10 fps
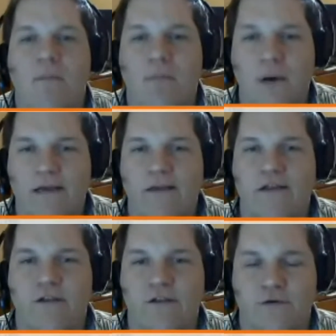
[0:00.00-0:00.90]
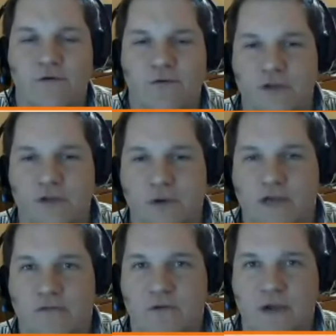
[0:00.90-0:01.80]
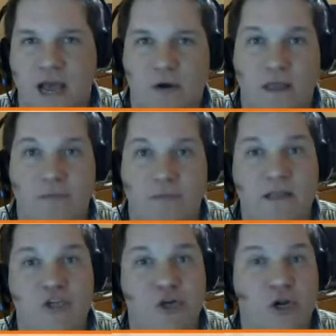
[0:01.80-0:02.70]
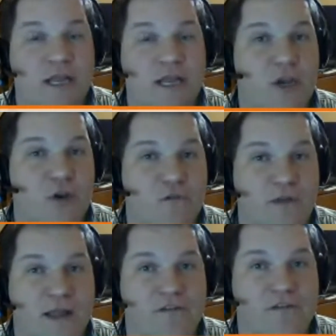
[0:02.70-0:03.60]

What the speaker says: but you do it every now and then because you're going to get new fans